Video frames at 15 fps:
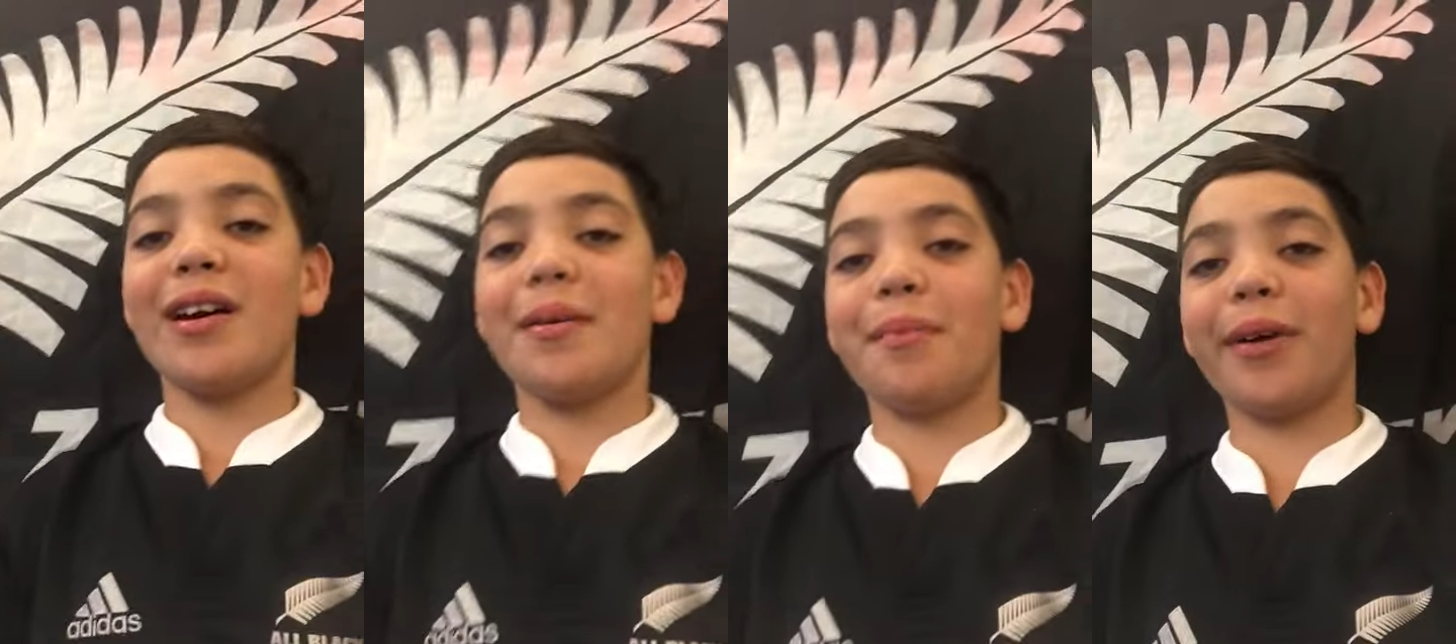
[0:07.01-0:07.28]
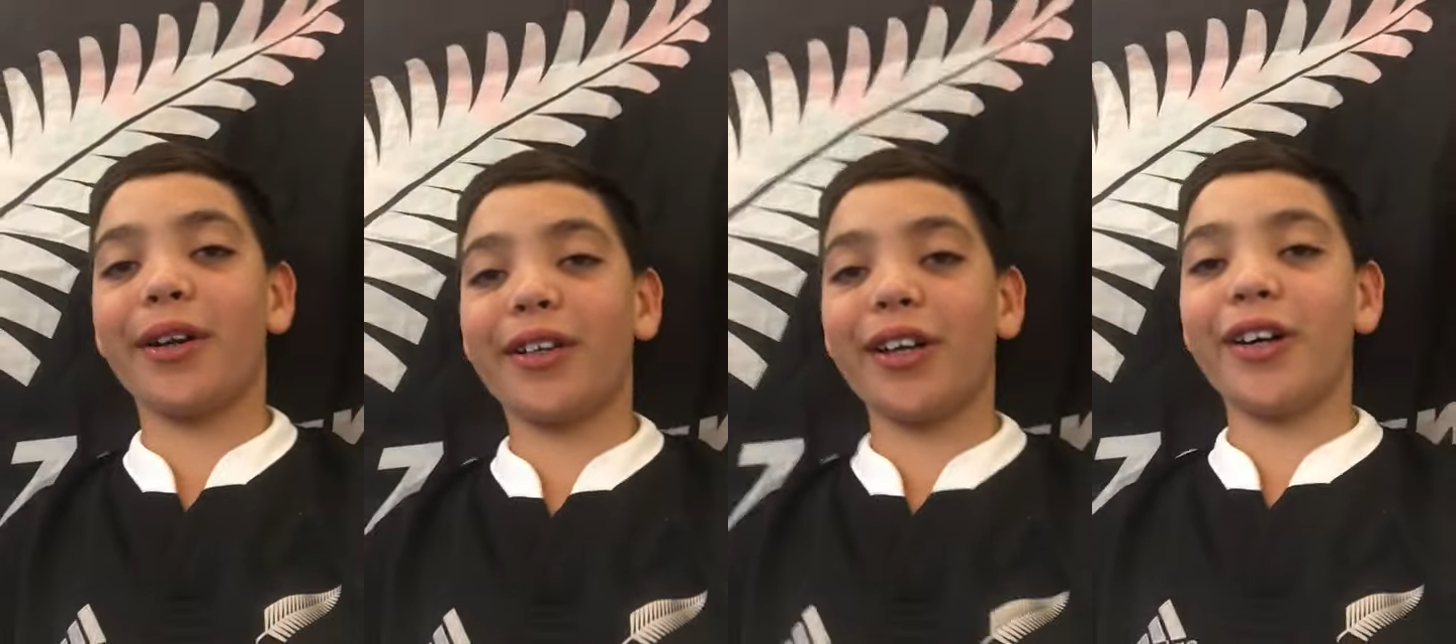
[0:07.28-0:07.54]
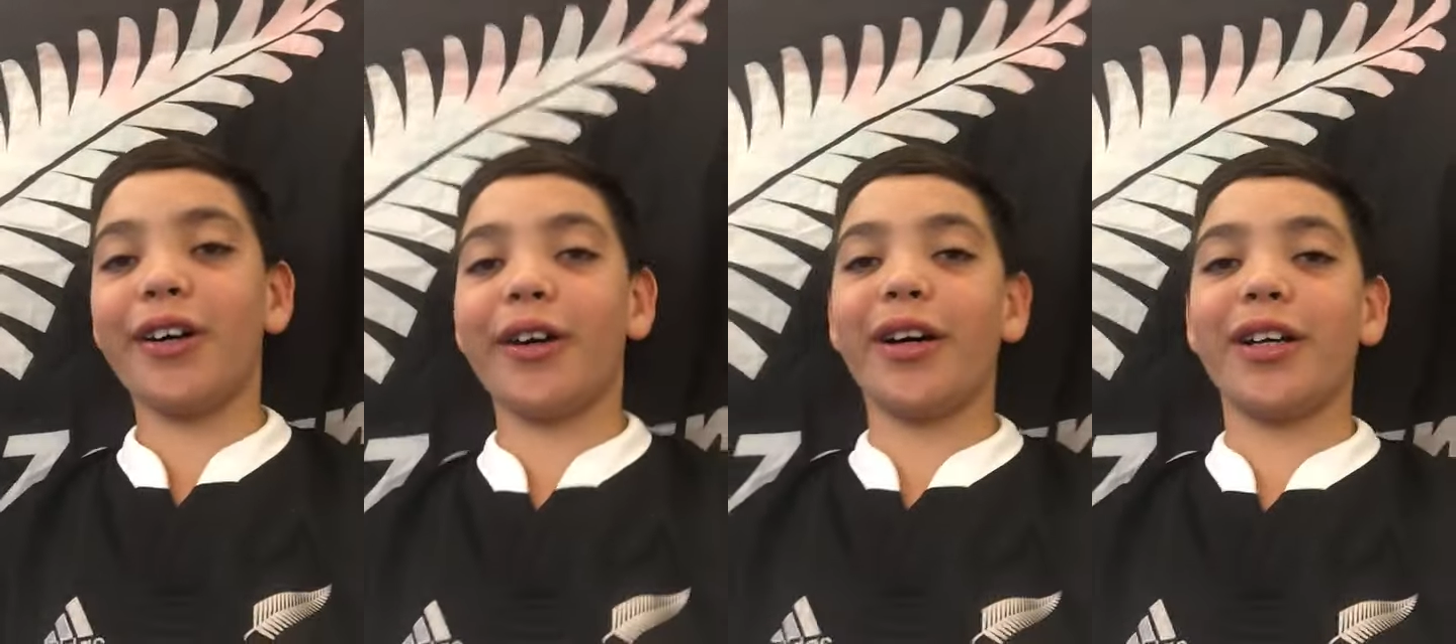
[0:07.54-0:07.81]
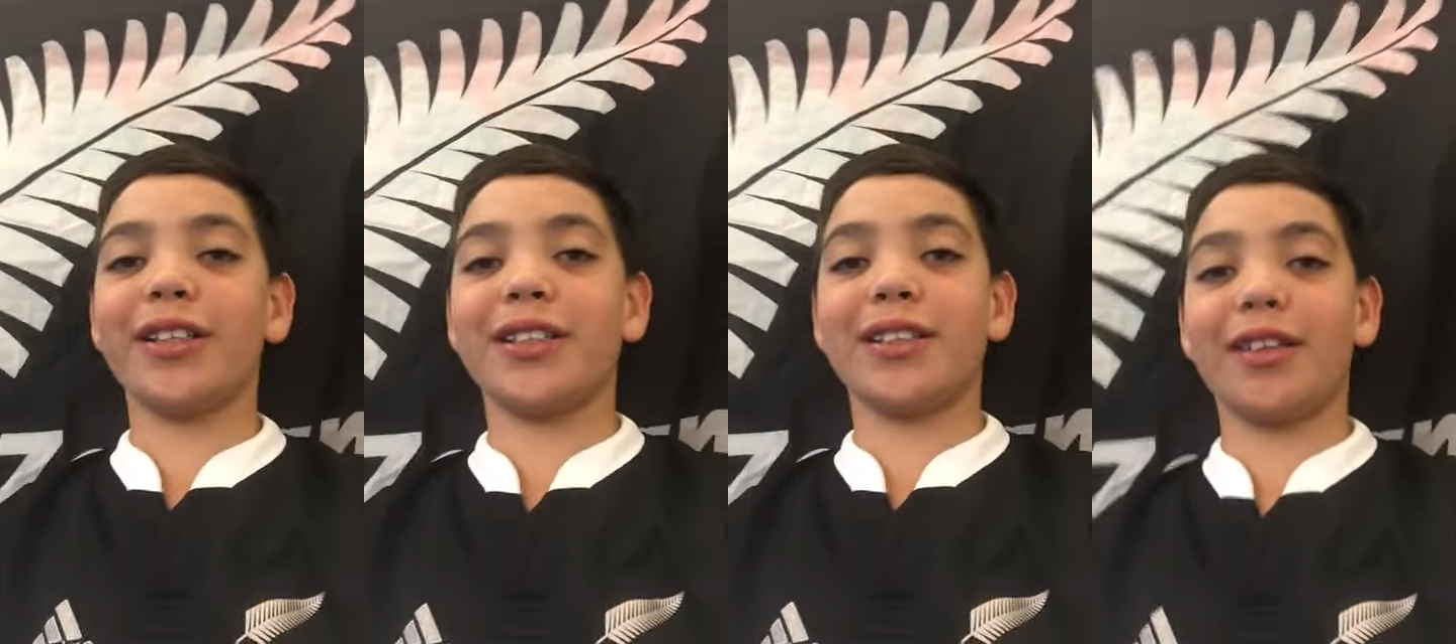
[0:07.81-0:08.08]

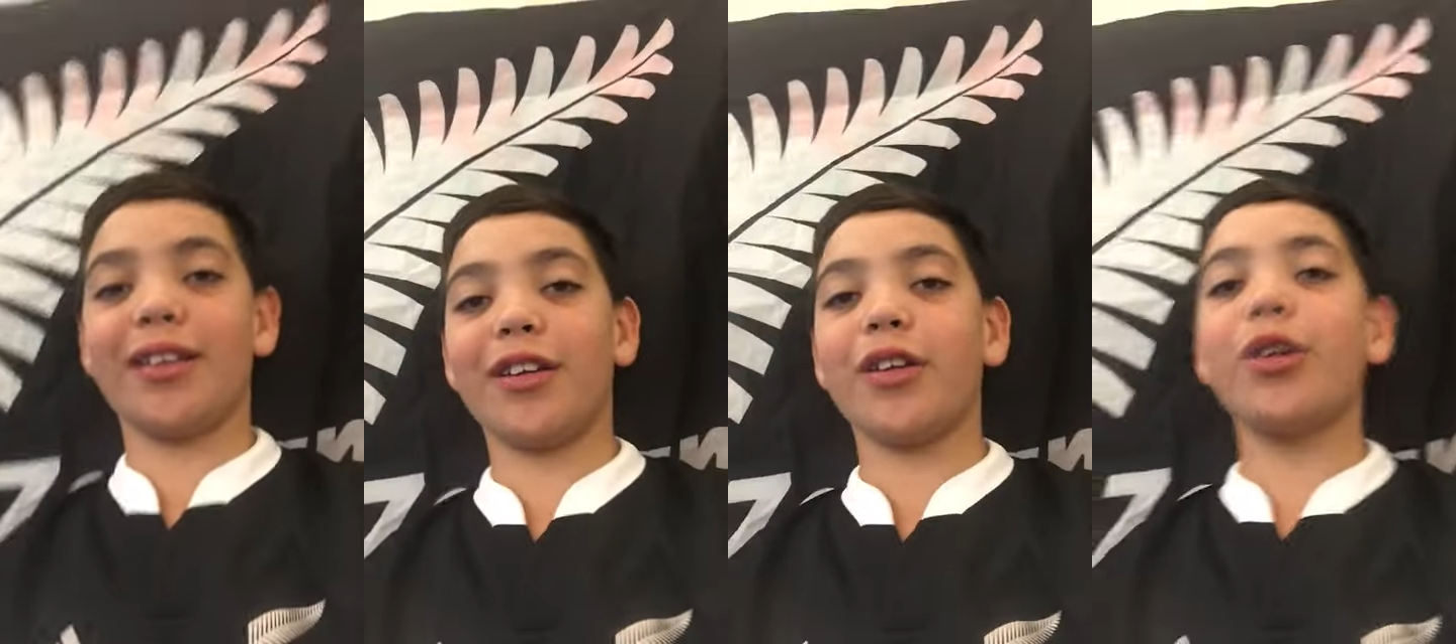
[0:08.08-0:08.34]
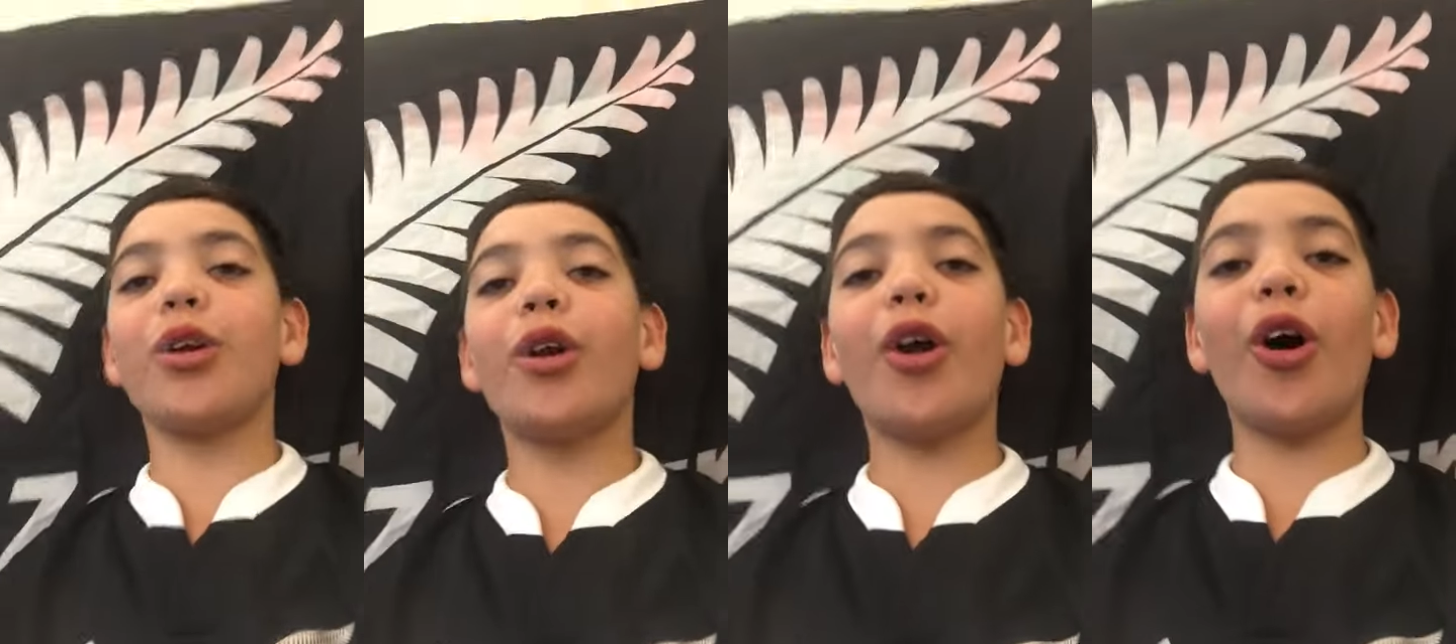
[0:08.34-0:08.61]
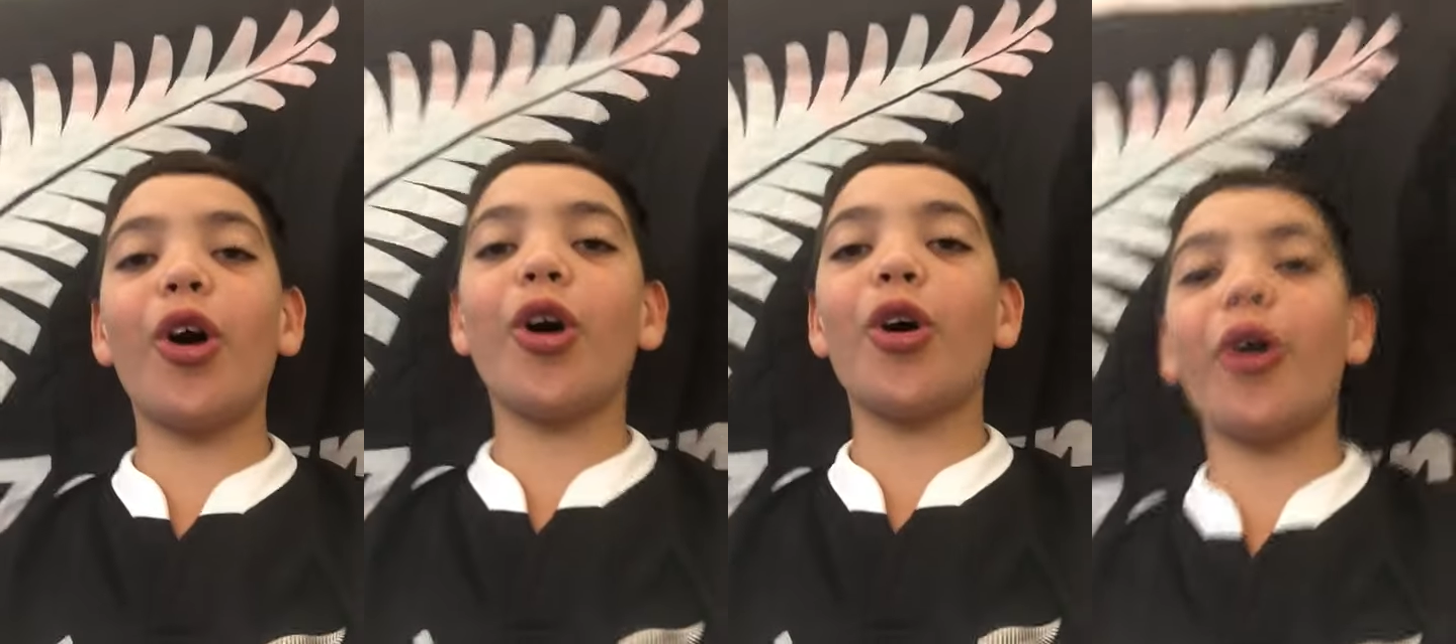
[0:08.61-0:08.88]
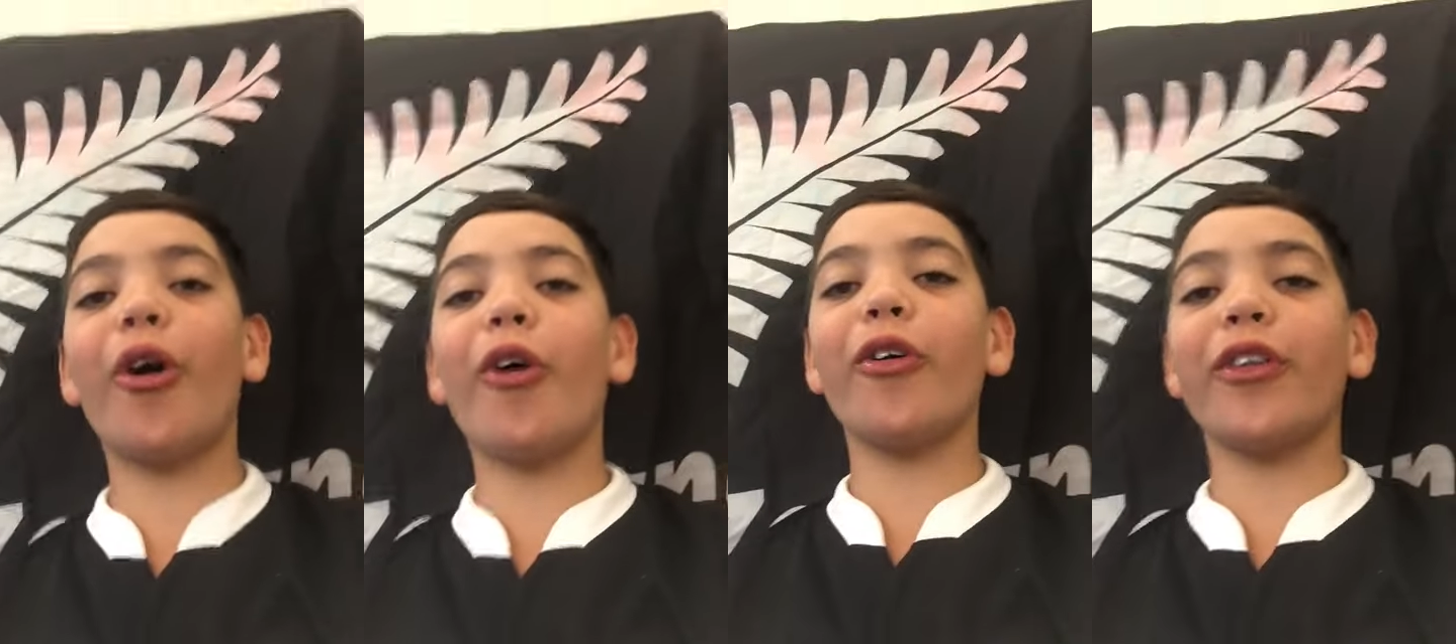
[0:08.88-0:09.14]
Because you know